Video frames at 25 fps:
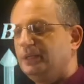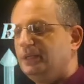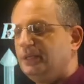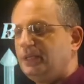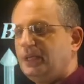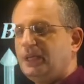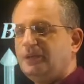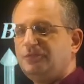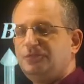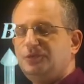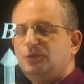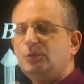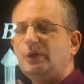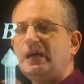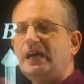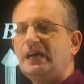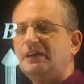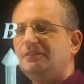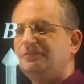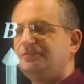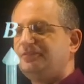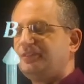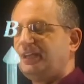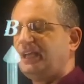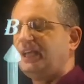if you
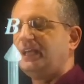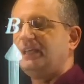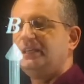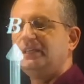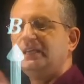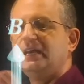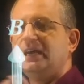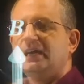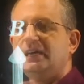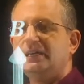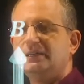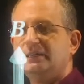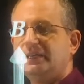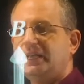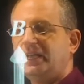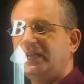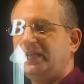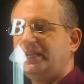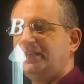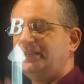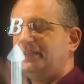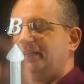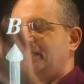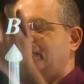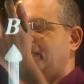have
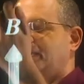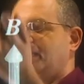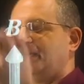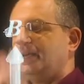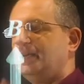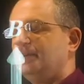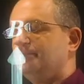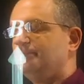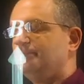a